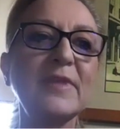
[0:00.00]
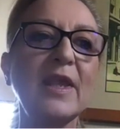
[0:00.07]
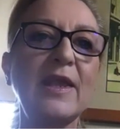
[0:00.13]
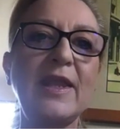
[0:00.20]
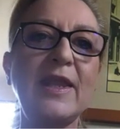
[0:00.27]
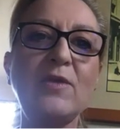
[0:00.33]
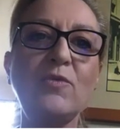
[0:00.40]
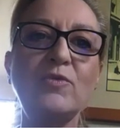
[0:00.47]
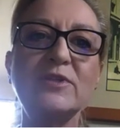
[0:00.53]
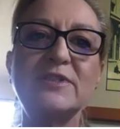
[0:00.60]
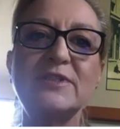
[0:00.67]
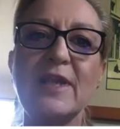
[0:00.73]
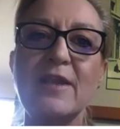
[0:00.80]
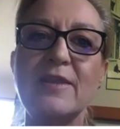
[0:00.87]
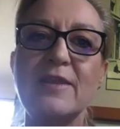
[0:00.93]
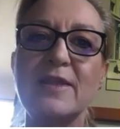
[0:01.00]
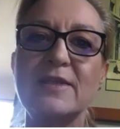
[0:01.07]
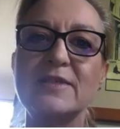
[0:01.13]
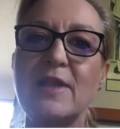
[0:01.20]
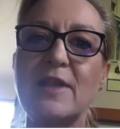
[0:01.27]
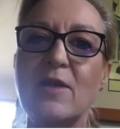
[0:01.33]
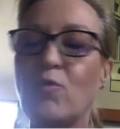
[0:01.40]
He would say
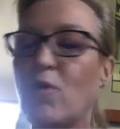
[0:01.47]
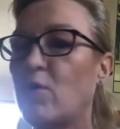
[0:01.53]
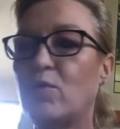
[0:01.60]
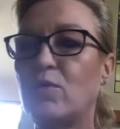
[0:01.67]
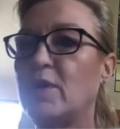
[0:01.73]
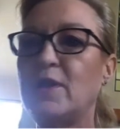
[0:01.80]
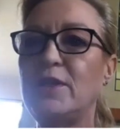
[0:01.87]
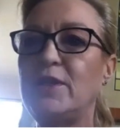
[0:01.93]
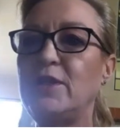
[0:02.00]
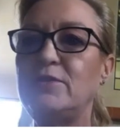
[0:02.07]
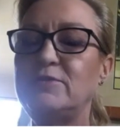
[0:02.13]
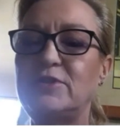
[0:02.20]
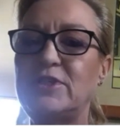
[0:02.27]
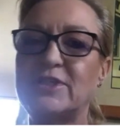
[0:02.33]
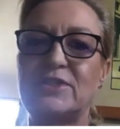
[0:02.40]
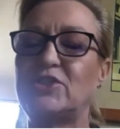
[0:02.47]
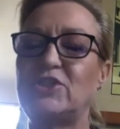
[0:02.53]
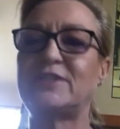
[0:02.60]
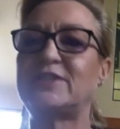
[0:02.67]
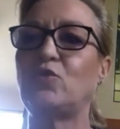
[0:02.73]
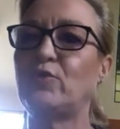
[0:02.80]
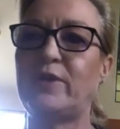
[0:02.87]
things like, "Well, just
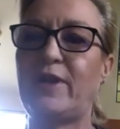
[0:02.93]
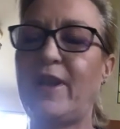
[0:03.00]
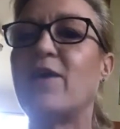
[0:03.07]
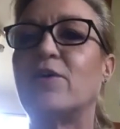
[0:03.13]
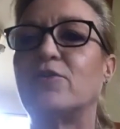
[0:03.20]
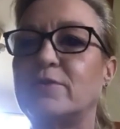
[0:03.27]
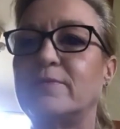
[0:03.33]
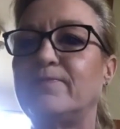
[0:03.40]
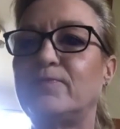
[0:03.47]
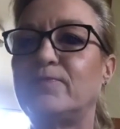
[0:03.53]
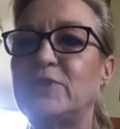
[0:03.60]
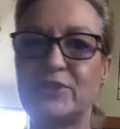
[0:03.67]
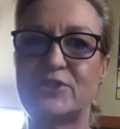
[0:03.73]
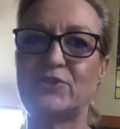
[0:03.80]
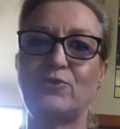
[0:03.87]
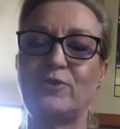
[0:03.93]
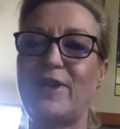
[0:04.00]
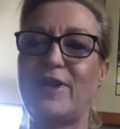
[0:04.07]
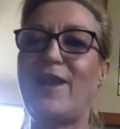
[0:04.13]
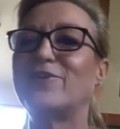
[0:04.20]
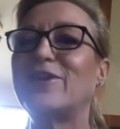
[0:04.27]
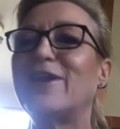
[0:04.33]
sort it out, just sort
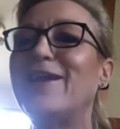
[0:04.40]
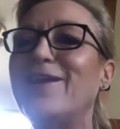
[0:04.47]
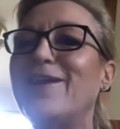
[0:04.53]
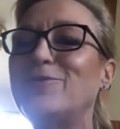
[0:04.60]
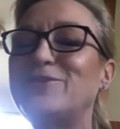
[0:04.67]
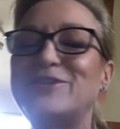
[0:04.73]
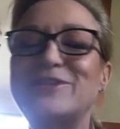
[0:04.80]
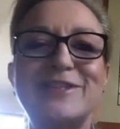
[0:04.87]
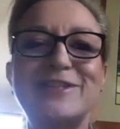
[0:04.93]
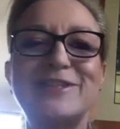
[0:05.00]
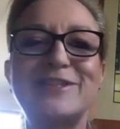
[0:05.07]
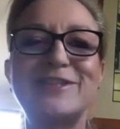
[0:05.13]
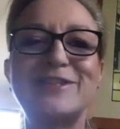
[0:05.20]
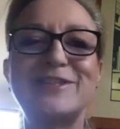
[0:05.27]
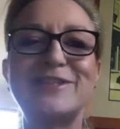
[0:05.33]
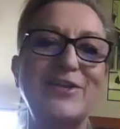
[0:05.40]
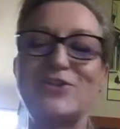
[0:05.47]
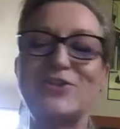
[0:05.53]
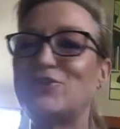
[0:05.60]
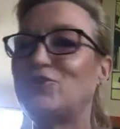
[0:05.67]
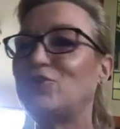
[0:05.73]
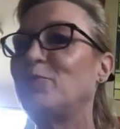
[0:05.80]
it out," which is one of the
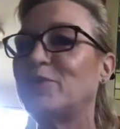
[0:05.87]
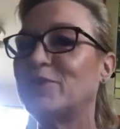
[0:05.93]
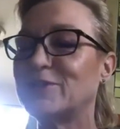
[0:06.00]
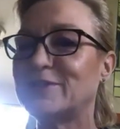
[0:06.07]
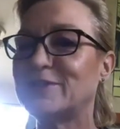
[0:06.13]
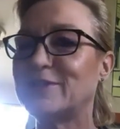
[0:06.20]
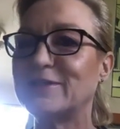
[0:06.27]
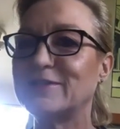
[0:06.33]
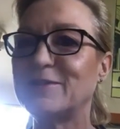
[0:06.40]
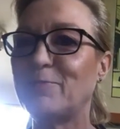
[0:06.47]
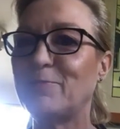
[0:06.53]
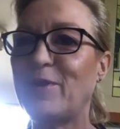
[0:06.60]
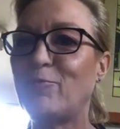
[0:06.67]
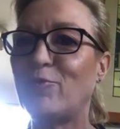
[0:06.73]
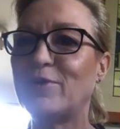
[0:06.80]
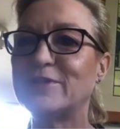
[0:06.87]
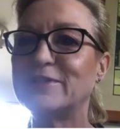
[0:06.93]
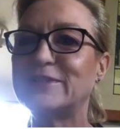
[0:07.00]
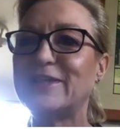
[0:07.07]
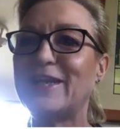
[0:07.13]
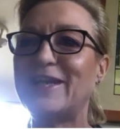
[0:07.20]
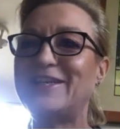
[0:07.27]
stupidest things that people can
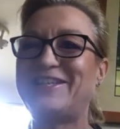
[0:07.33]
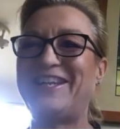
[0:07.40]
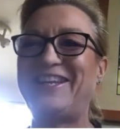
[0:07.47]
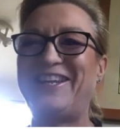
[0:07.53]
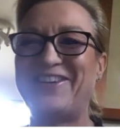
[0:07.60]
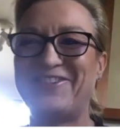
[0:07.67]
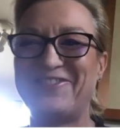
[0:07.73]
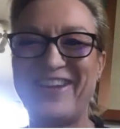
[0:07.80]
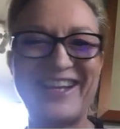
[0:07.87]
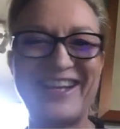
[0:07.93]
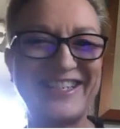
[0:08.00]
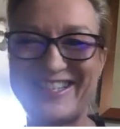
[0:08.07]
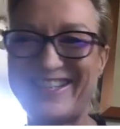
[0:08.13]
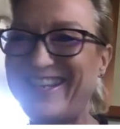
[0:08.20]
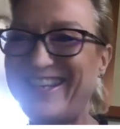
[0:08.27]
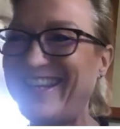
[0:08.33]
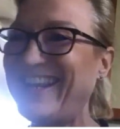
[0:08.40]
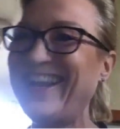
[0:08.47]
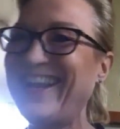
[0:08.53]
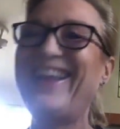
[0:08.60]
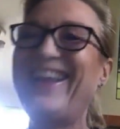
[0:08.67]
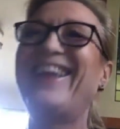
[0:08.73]
say to you, actually.
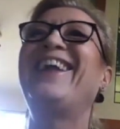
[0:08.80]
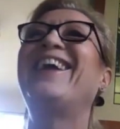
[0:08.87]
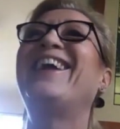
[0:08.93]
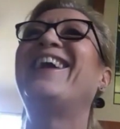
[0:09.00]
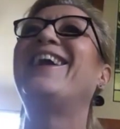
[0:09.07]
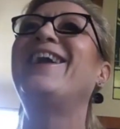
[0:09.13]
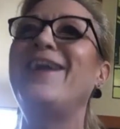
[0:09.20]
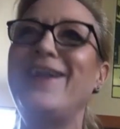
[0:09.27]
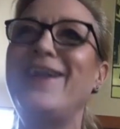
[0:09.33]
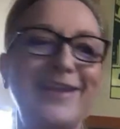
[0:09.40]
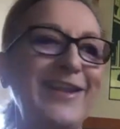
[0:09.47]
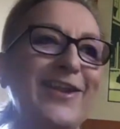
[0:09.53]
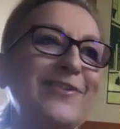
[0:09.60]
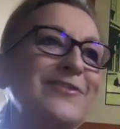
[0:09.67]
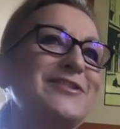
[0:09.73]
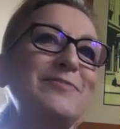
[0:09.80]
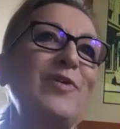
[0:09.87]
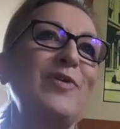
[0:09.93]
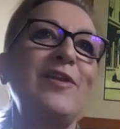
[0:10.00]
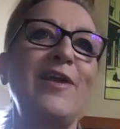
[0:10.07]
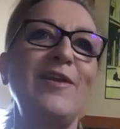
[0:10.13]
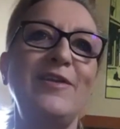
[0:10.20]
It's a
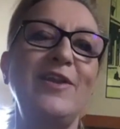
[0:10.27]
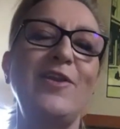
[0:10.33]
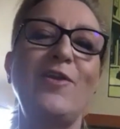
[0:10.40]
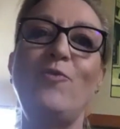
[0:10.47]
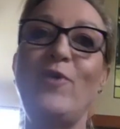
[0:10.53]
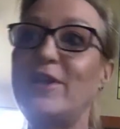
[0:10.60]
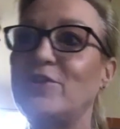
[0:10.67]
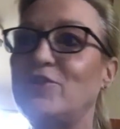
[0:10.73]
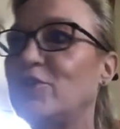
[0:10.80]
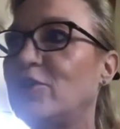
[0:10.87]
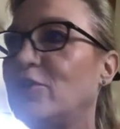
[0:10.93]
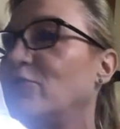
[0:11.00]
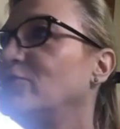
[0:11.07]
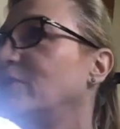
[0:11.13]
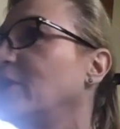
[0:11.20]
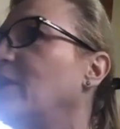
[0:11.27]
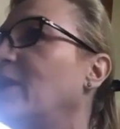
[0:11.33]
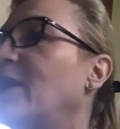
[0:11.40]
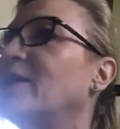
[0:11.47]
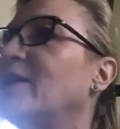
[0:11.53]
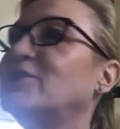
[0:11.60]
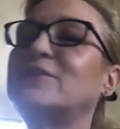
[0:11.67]
bit like, where did you lose it
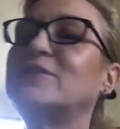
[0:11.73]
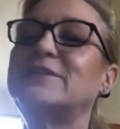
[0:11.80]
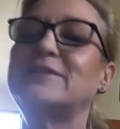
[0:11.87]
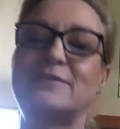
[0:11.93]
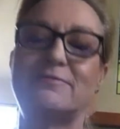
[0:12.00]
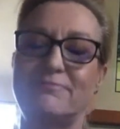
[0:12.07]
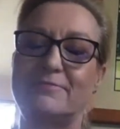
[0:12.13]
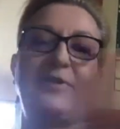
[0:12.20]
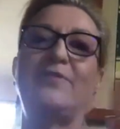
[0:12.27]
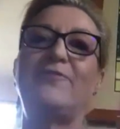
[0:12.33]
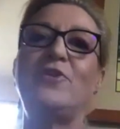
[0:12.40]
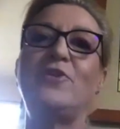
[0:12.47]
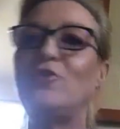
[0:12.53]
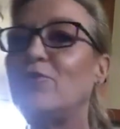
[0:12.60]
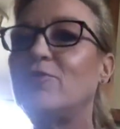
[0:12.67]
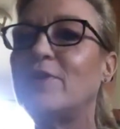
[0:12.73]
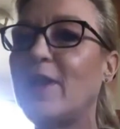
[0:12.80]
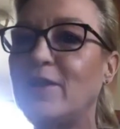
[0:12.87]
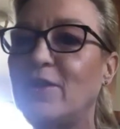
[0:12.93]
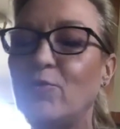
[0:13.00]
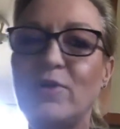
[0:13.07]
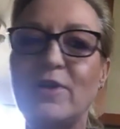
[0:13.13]
last? It's, if you knew
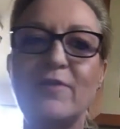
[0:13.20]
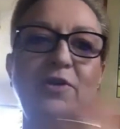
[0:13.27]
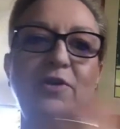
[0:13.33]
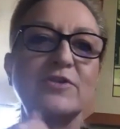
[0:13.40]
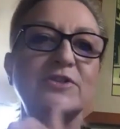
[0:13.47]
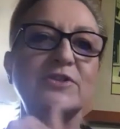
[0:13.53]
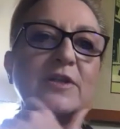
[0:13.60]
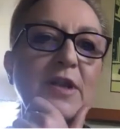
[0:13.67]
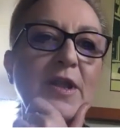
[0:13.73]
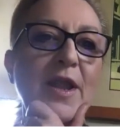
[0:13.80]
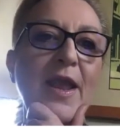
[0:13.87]
that, you wouldn't have lost it.